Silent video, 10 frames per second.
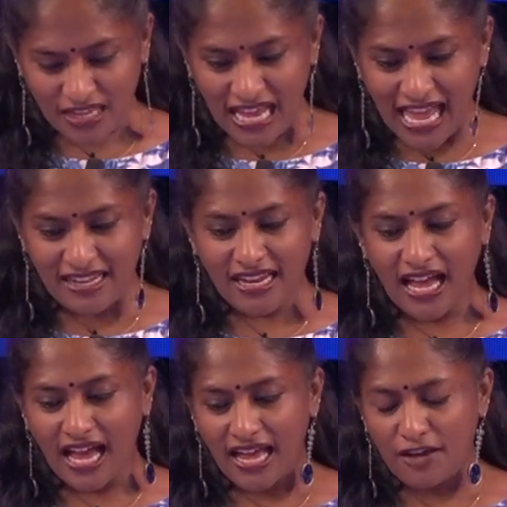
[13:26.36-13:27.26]
and
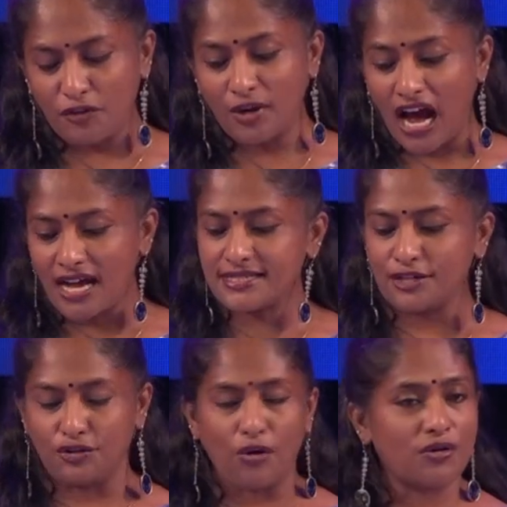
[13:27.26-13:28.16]
if you had asked a
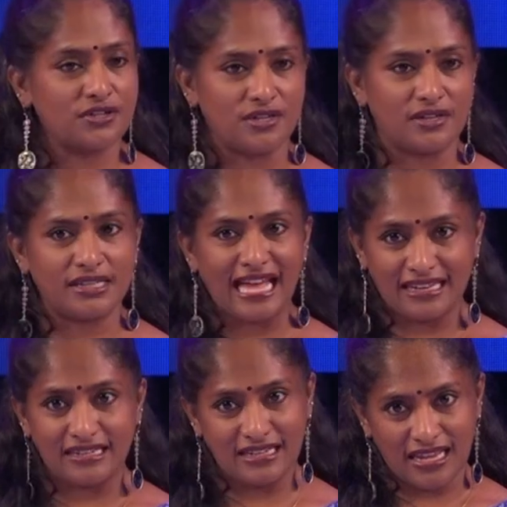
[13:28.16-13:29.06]
doctor
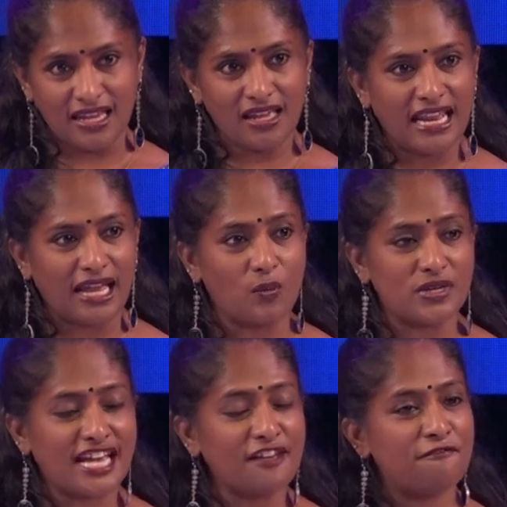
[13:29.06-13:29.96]
that day, like, was
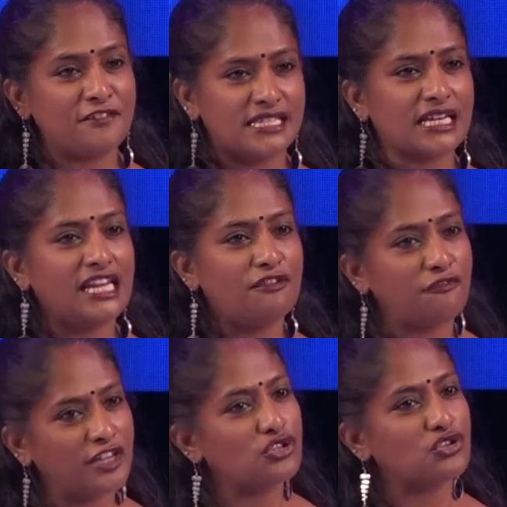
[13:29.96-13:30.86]
I physically
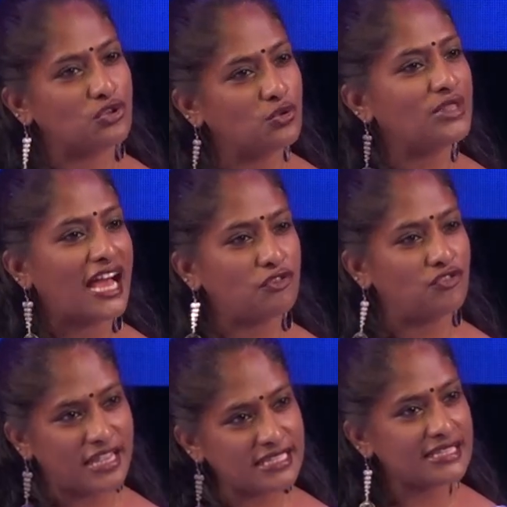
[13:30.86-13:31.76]
fit to do that
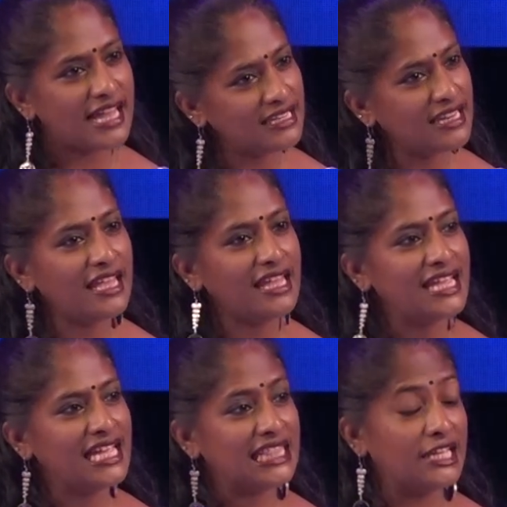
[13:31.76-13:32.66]
race that day,
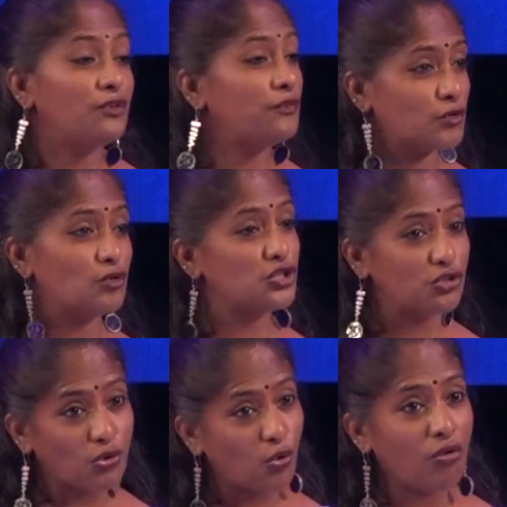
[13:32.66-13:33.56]
they would have told you
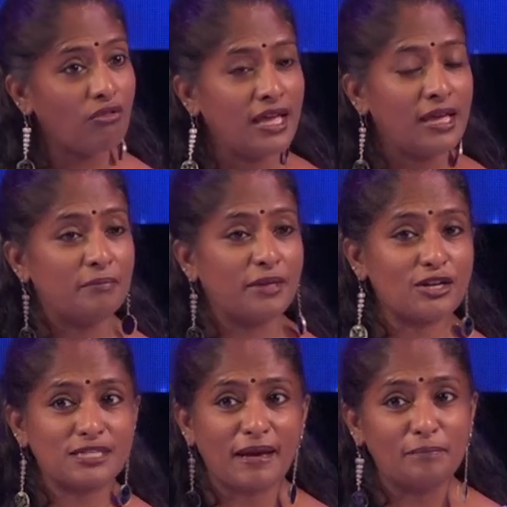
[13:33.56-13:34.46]
no
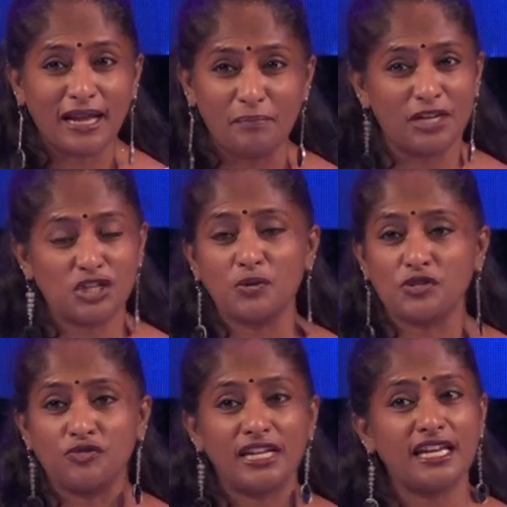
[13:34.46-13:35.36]
because my blood pressure
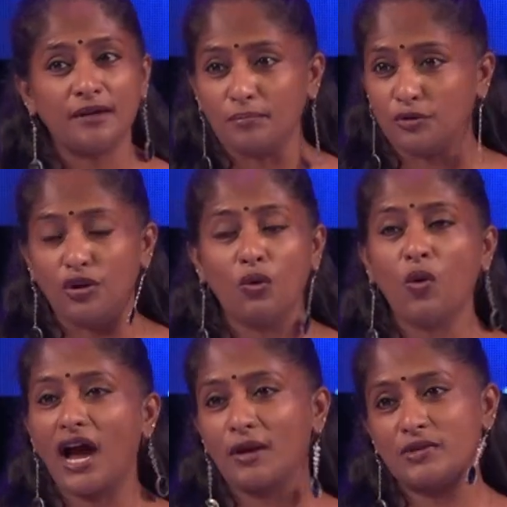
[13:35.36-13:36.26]
was really low.
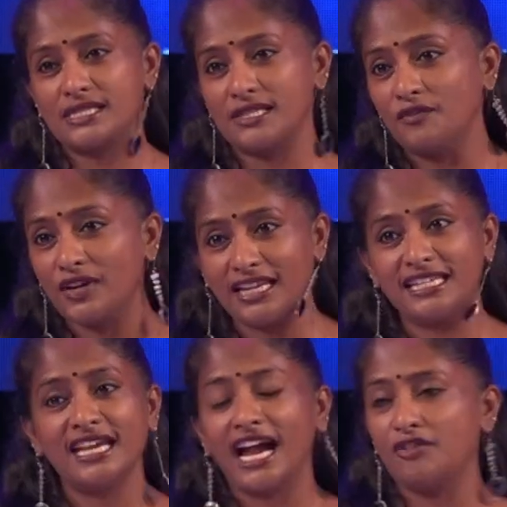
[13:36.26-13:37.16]
I was severely
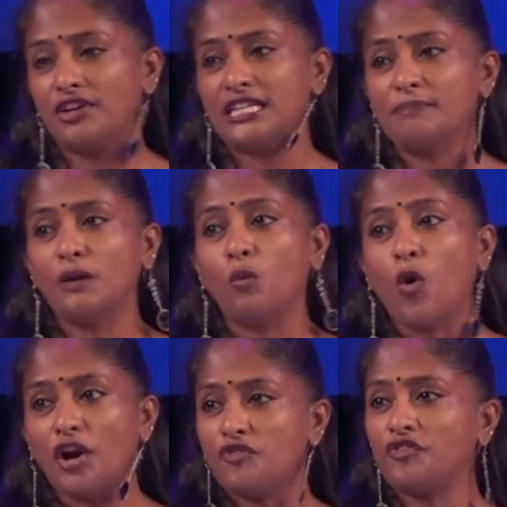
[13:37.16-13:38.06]
dehydrated. But
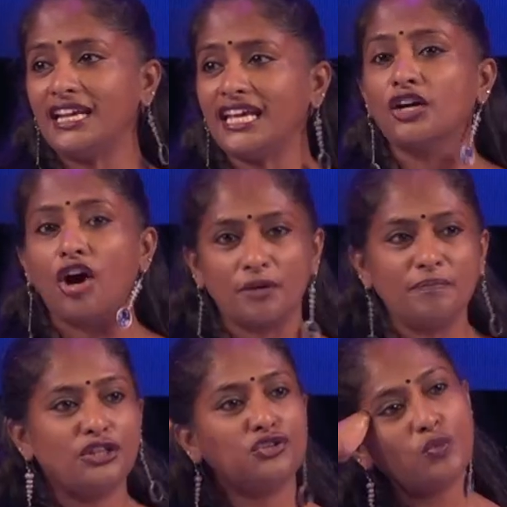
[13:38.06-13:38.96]
what really got
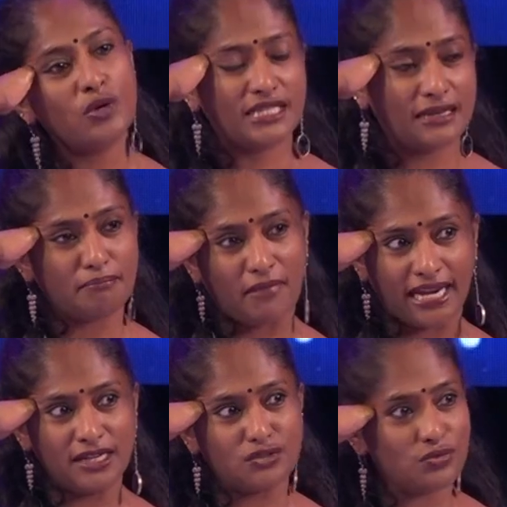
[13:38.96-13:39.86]
me through was that
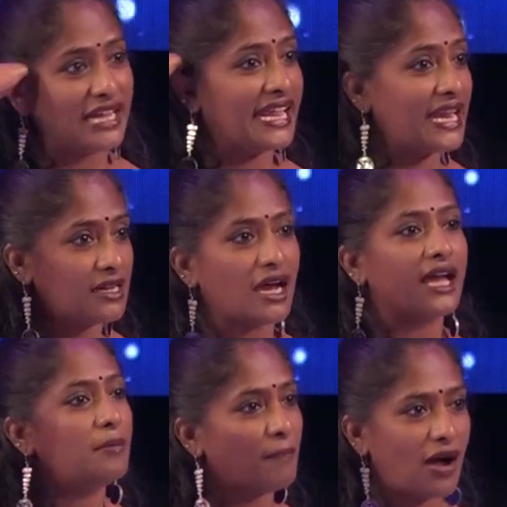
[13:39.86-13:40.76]
mind through that
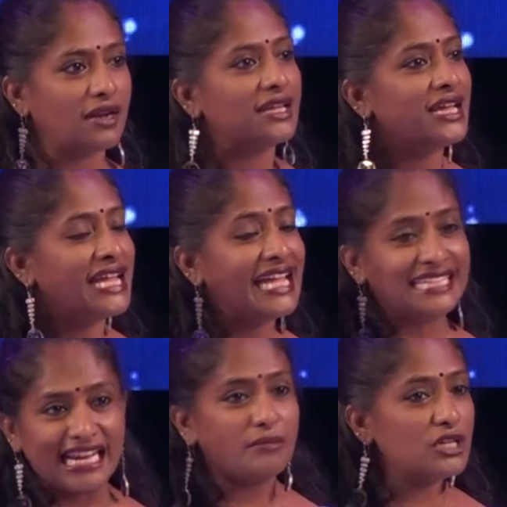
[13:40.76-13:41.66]
entire part
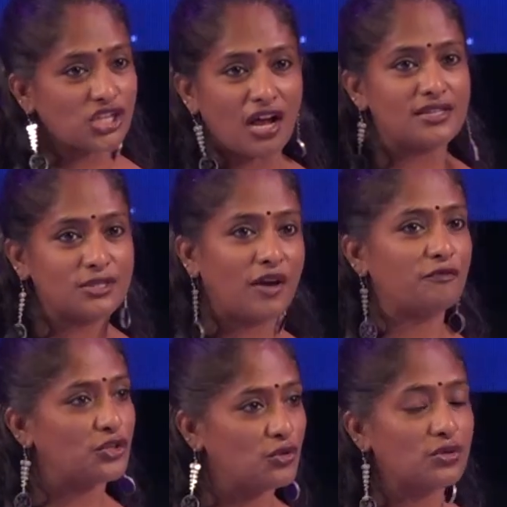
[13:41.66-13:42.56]
telling me, Charles, you have
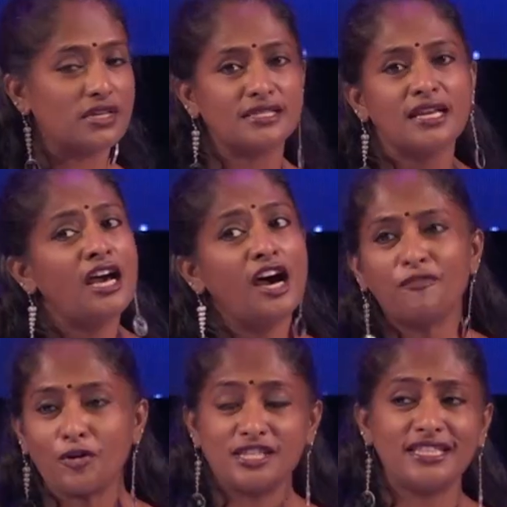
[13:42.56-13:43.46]
to do this. Of
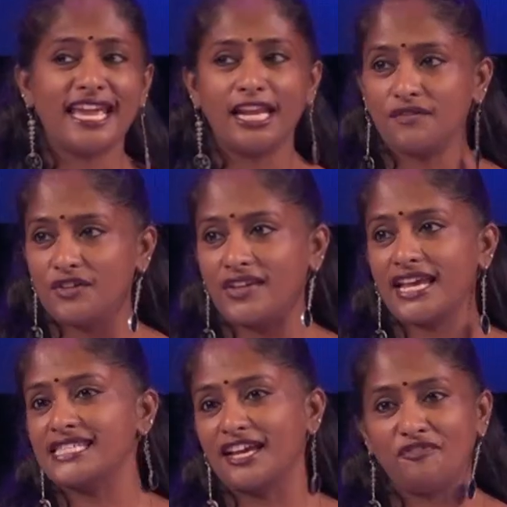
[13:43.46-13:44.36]
course, at the end of the
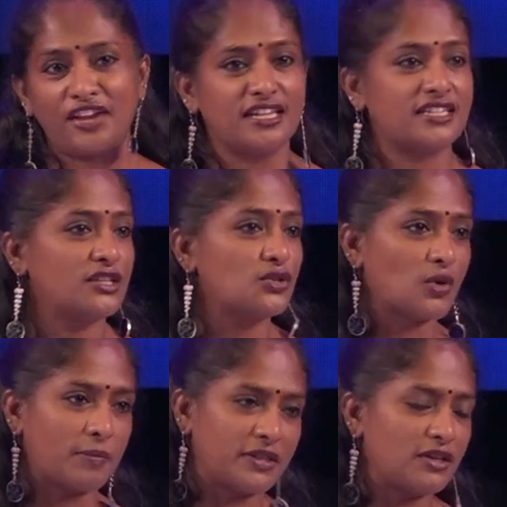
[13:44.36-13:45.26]
race, I fainted, threw
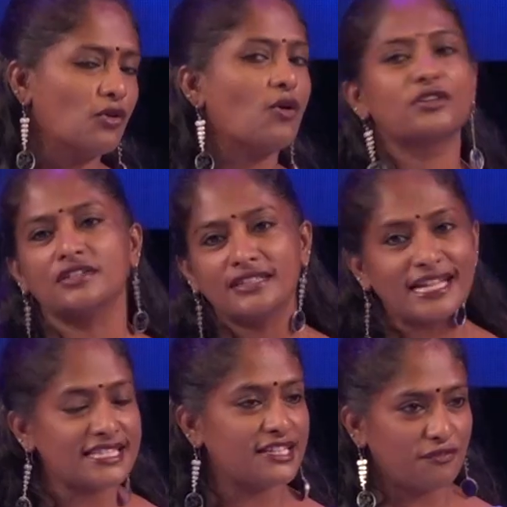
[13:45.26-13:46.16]
up at the doctor.
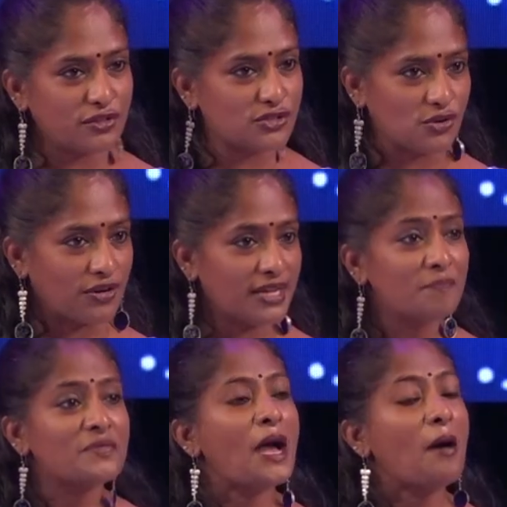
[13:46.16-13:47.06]
That's a different story.
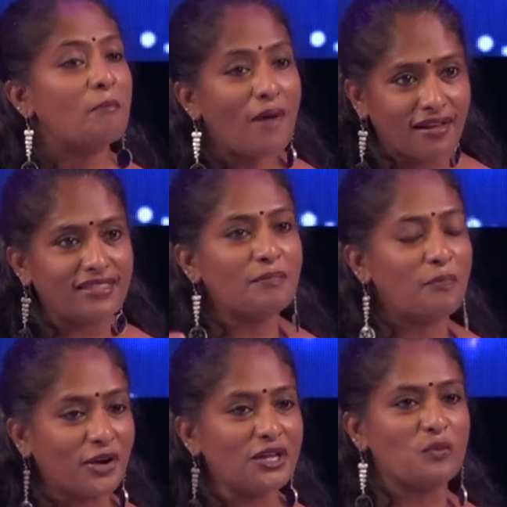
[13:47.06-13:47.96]
But the
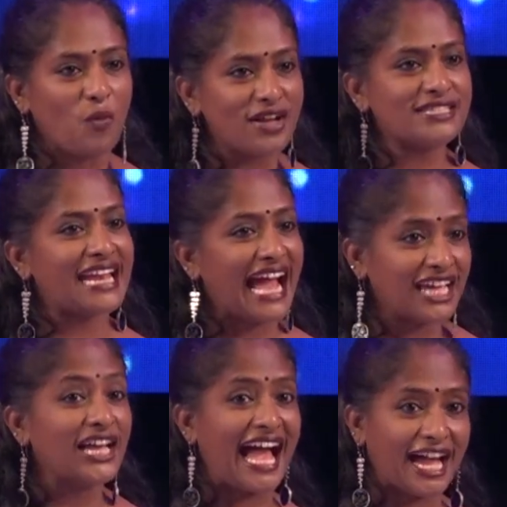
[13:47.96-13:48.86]
point was that I
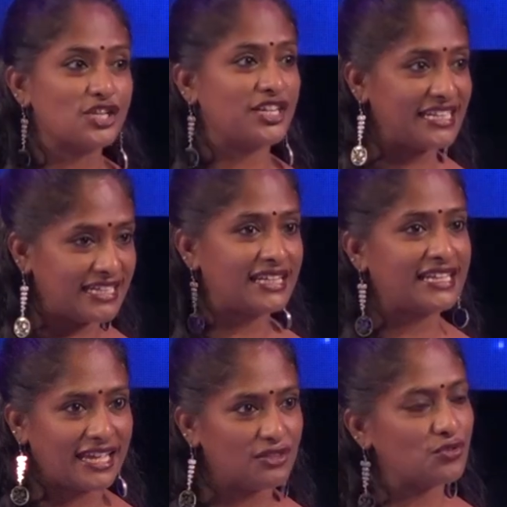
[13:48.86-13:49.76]
actually did
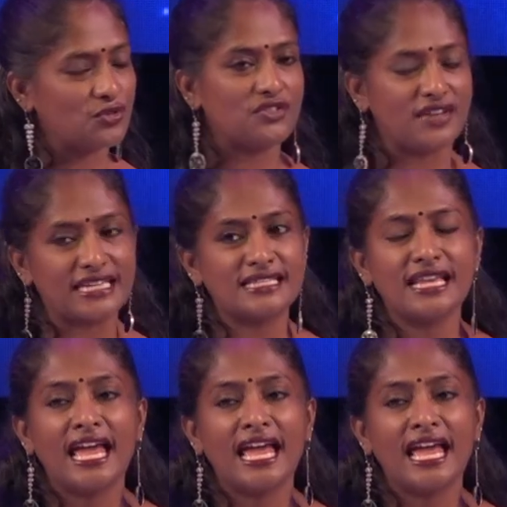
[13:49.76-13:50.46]
get through the race.